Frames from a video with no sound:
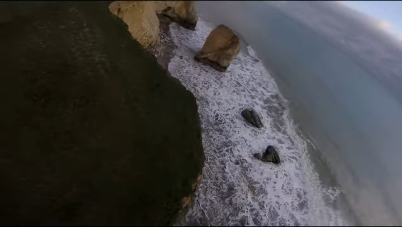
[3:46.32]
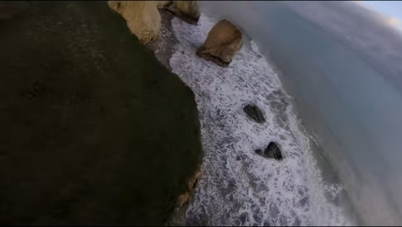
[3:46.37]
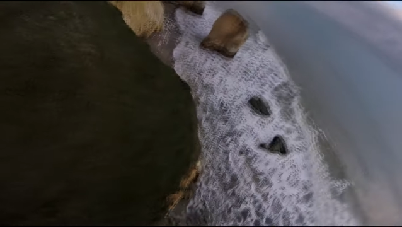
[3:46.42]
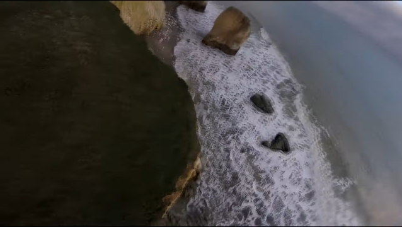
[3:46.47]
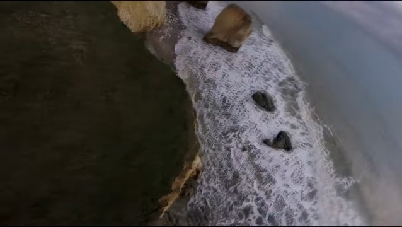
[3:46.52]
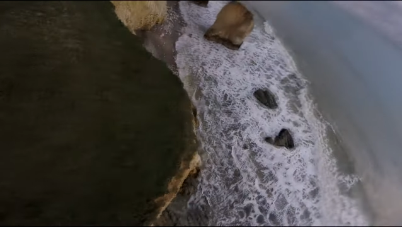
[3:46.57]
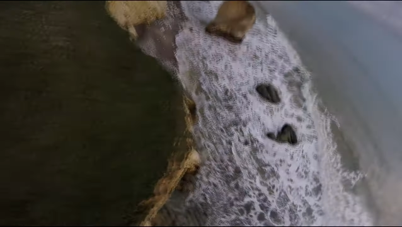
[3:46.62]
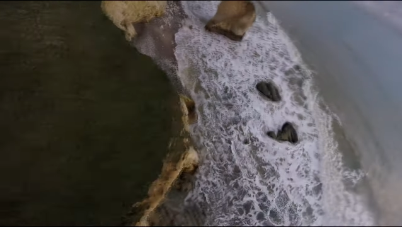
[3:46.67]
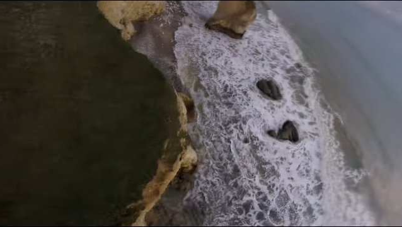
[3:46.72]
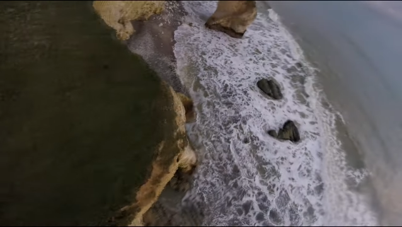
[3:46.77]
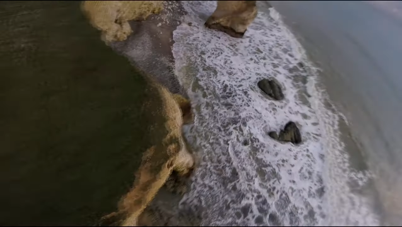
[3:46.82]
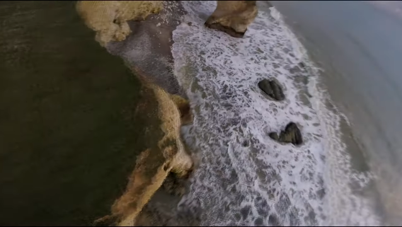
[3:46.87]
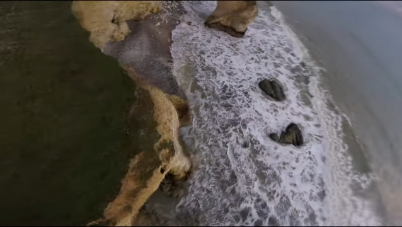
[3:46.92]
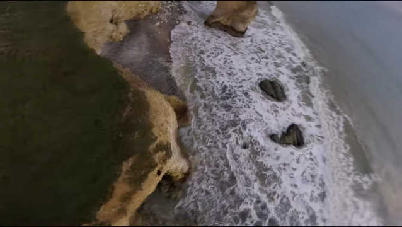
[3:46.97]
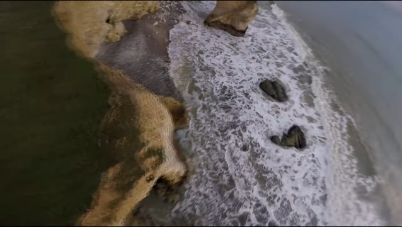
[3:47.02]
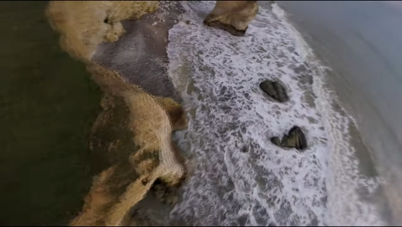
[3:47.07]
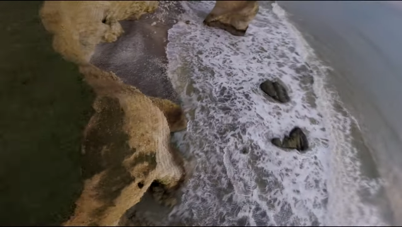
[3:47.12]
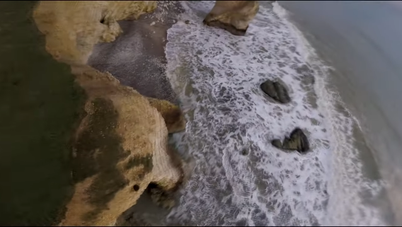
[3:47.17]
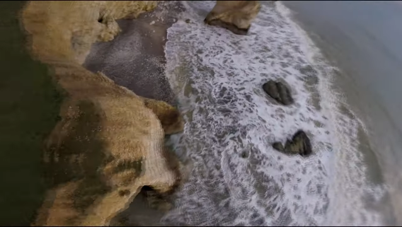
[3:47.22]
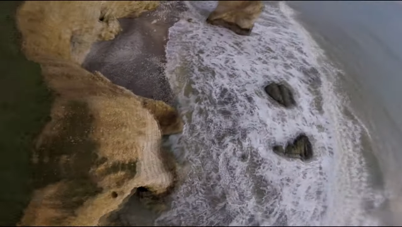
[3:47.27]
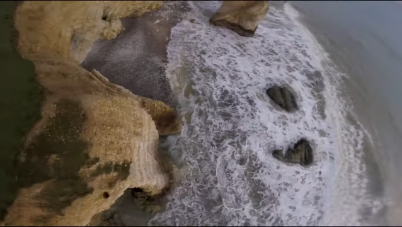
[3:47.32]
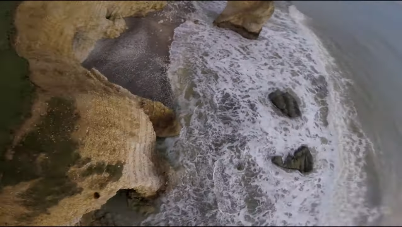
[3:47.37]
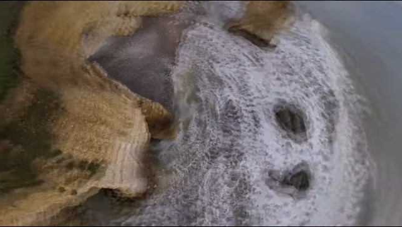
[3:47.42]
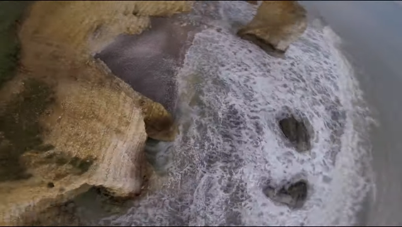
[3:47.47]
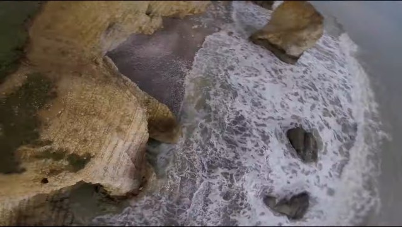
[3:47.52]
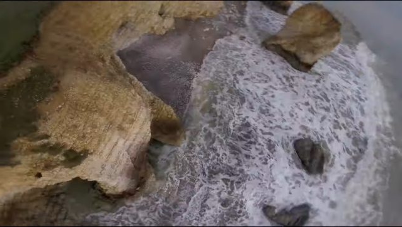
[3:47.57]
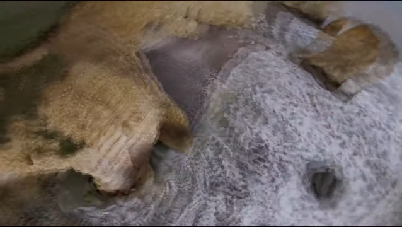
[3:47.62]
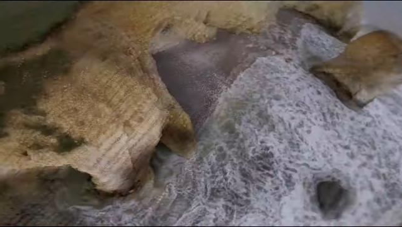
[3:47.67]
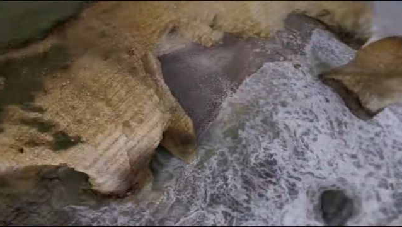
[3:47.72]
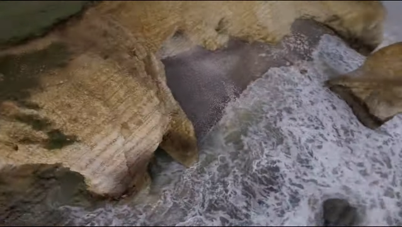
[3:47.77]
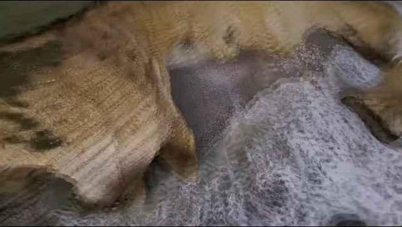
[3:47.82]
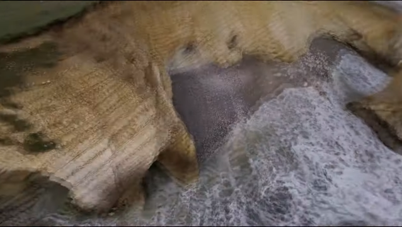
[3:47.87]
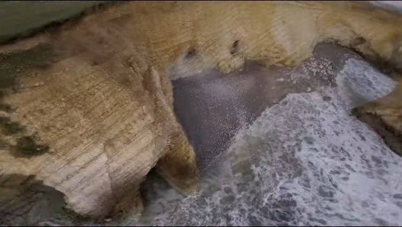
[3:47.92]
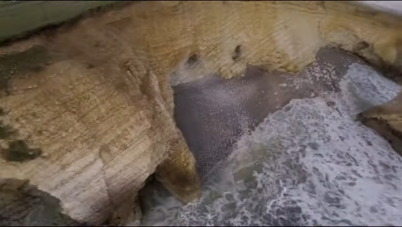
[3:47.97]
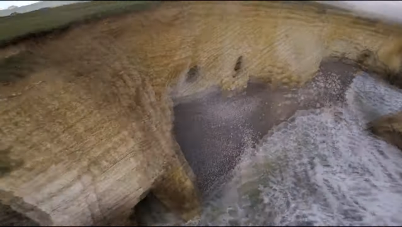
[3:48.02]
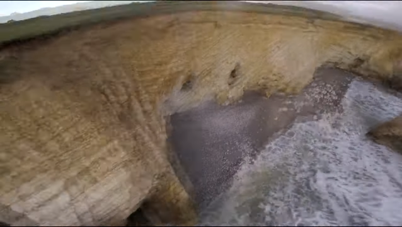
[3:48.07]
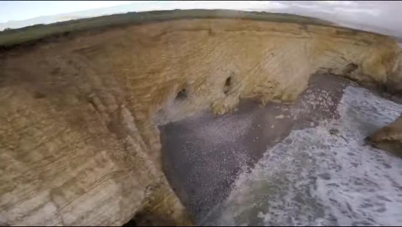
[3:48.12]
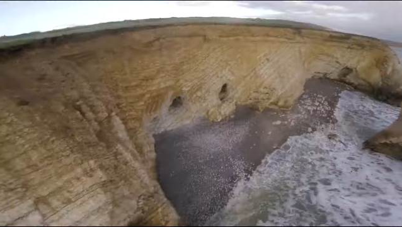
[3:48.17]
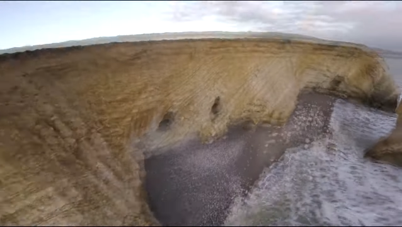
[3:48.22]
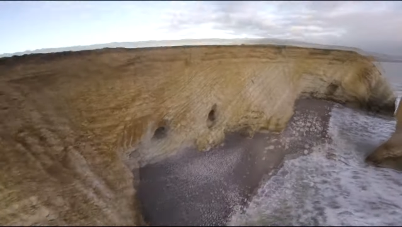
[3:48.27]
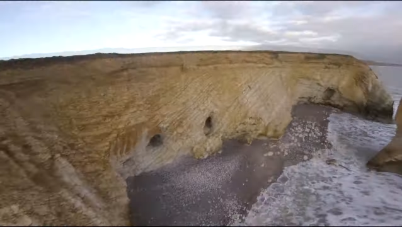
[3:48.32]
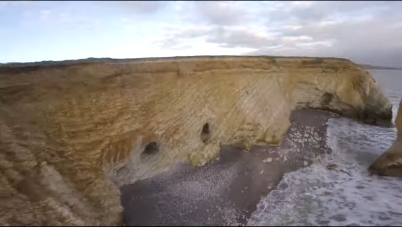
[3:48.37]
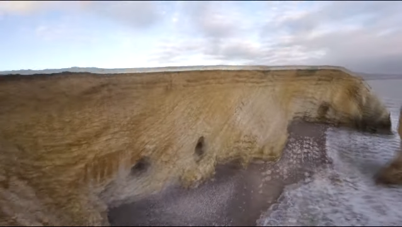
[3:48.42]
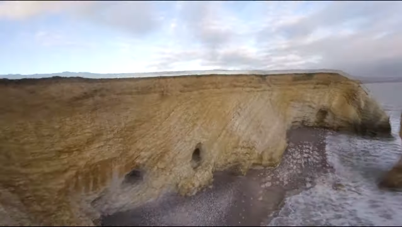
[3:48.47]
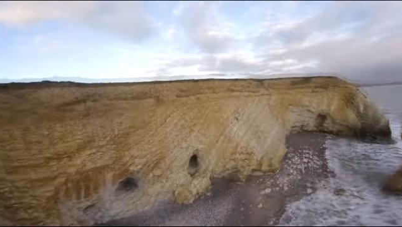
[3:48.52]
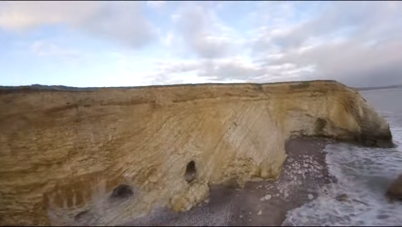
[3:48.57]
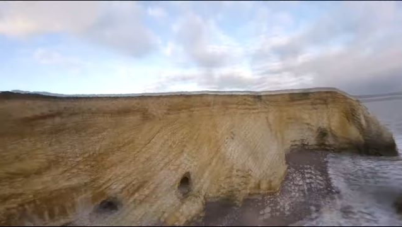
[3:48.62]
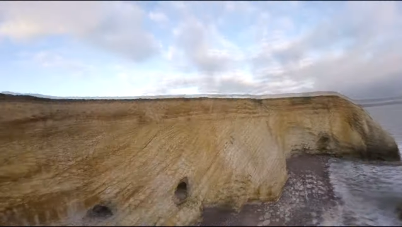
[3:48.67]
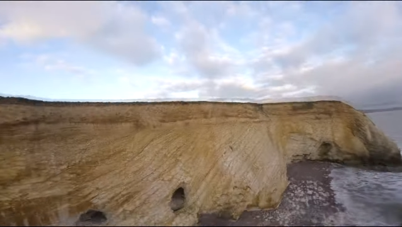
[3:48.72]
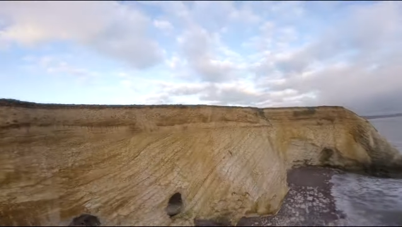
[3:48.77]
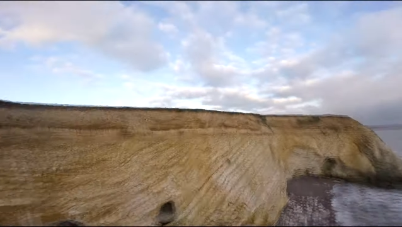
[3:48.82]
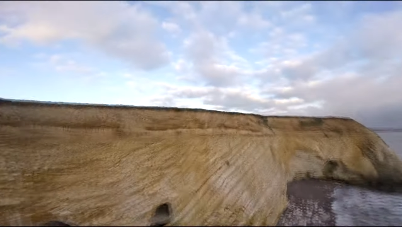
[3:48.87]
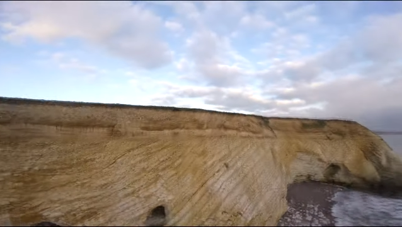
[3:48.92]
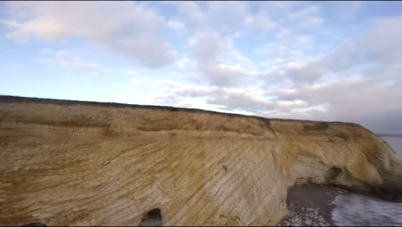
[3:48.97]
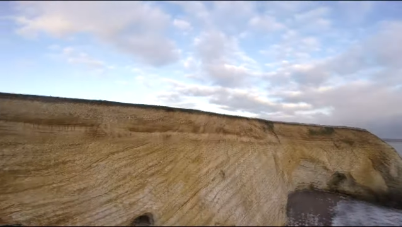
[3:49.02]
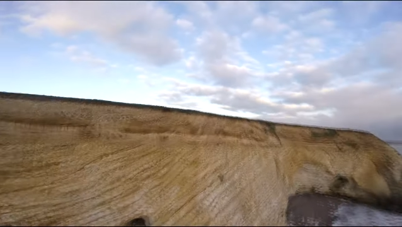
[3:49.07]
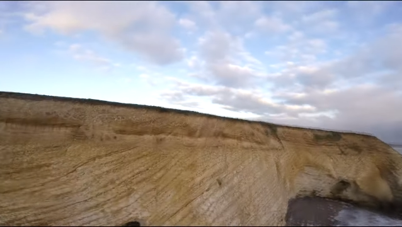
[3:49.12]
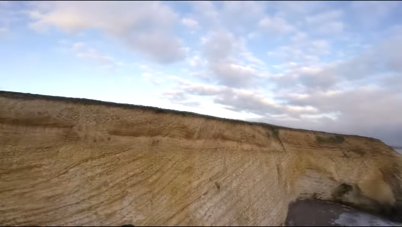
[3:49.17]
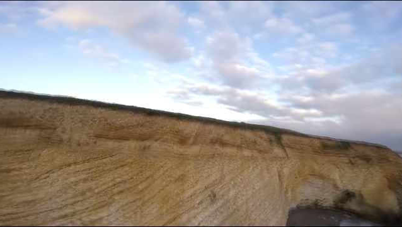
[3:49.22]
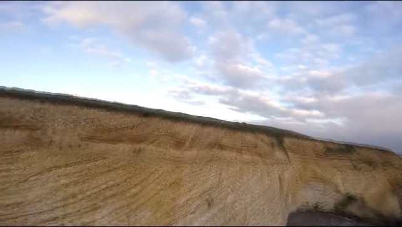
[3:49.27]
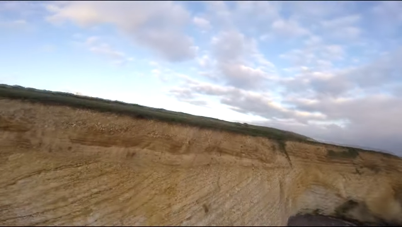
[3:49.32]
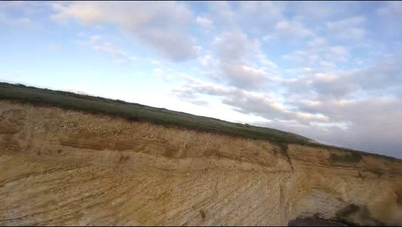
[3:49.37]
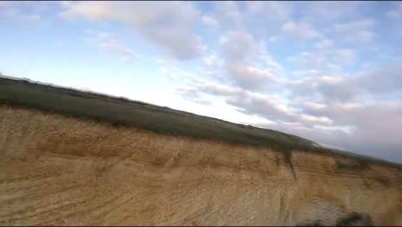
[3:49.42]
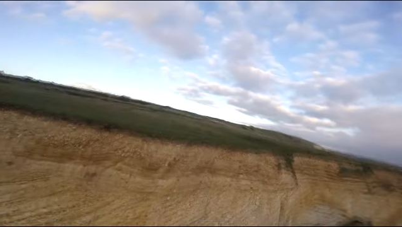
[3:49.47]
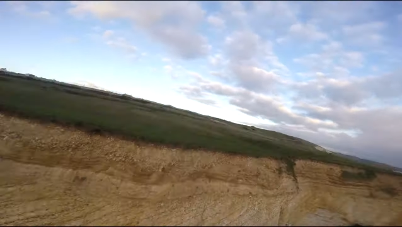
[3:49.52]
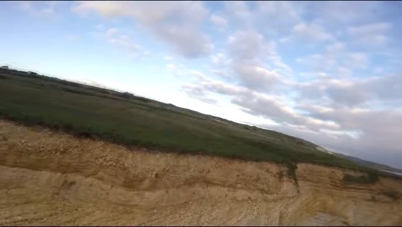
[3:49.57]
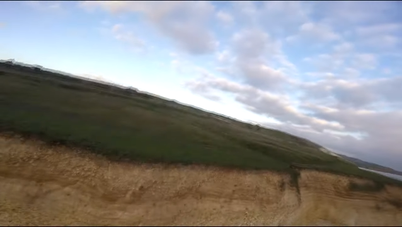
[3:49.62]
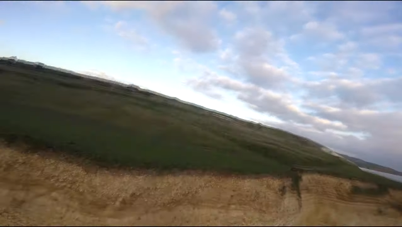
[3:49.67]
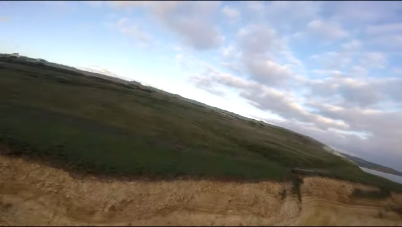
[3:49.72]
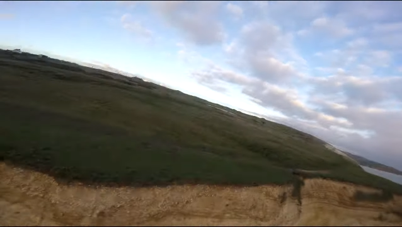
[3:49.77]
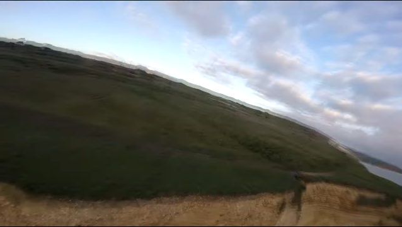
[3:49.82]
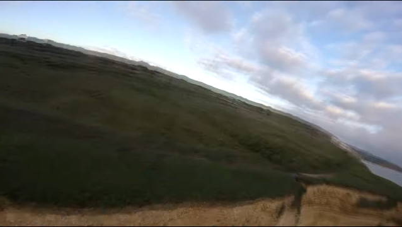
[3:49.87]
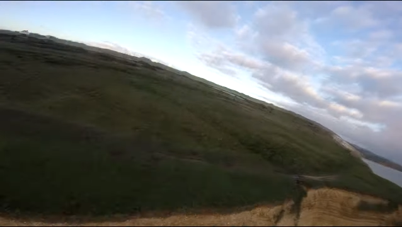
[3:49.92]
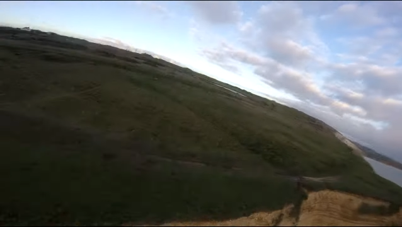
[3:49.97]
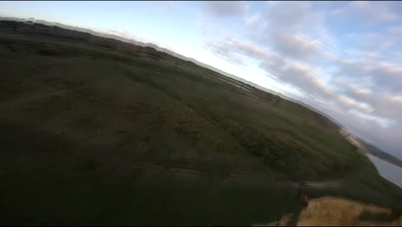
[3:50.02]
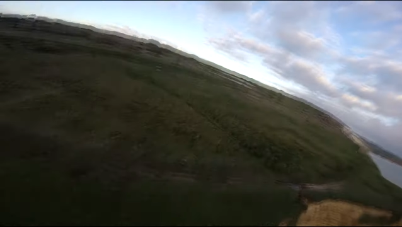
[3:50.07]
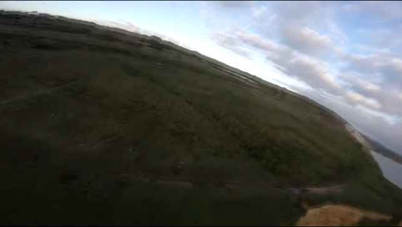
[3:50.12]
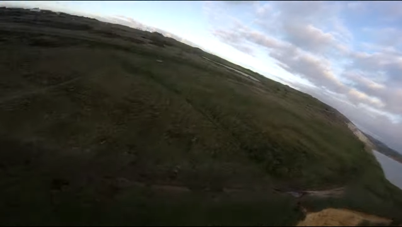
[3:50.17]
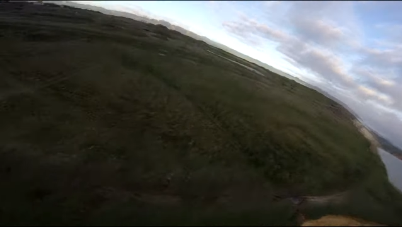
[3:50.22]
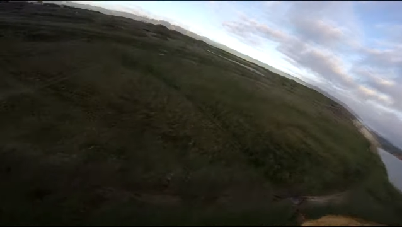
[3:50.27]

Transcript: (no speaker visible)